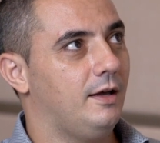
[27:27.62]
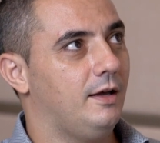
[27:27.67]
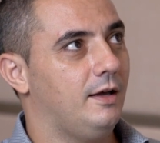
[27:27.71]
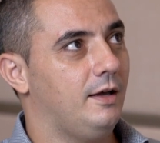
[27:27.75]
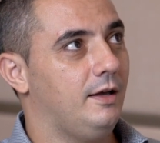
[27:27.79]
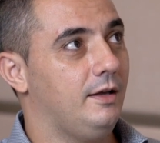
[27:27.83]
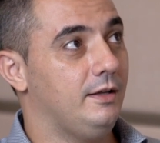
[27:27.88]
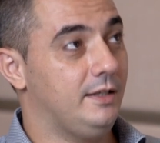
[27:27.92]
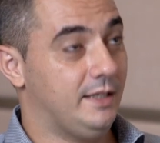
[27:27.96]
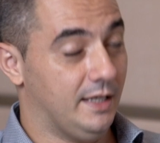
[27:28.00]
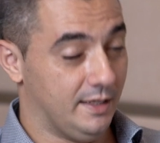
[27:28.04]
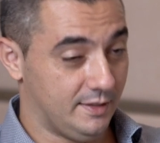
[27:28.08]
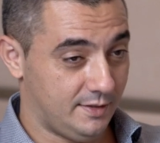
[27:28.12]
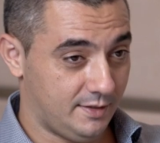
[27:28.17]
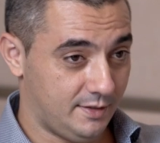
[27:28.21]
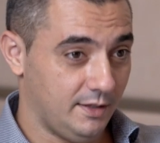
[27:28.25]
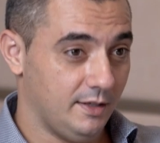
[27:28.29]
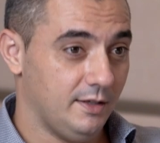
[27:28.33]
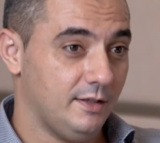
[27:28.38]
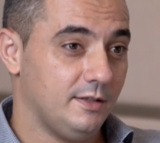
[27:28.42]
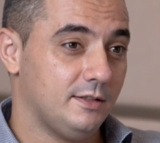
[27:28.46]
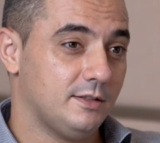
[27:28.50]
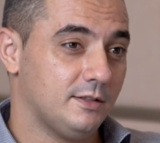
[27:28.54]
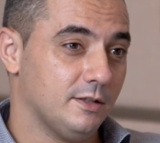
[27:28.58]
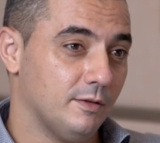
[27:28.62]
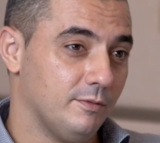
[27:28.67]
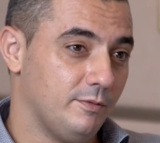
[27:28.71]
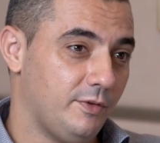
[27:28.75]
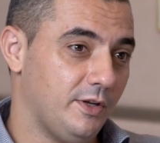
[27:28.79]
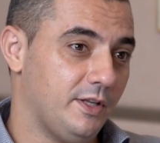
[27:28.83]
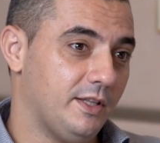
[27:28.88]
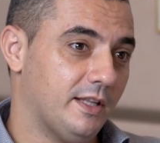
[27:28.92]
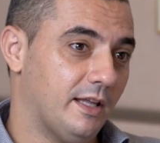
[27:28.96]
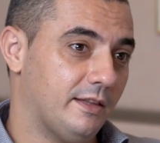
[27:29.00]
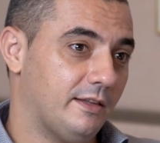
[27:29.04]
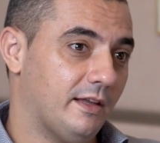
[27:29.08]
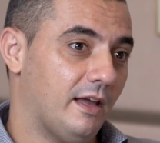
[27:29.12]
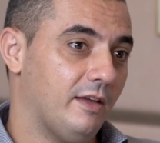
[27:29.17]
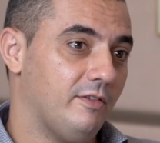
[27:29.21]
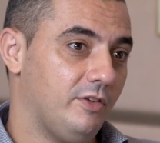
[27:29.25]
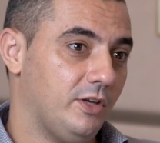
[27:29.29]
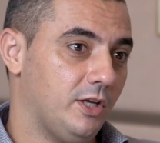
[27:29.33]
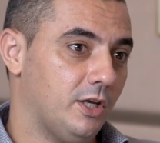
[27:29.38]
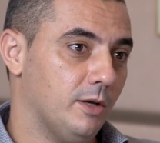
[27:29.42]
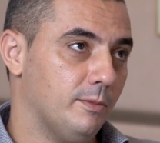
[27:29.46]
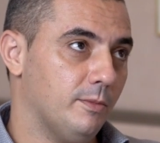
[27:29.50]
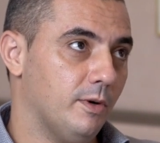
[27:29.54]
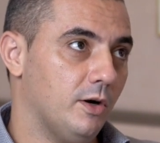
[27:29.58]
Yes, it is something that I
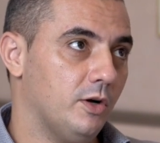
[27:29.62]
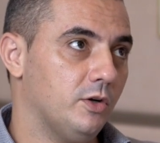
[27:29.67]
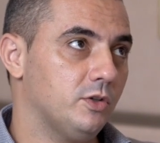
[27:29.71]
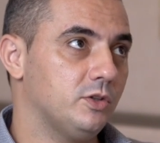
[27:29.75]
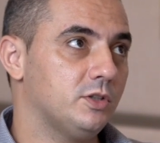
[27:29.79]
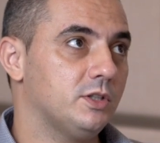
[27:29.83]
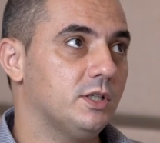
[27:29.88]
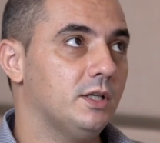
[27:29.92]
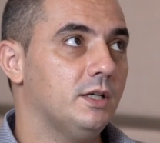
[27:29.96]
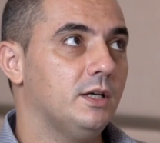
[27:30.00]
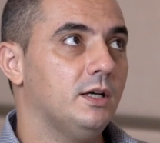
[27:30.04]
think about,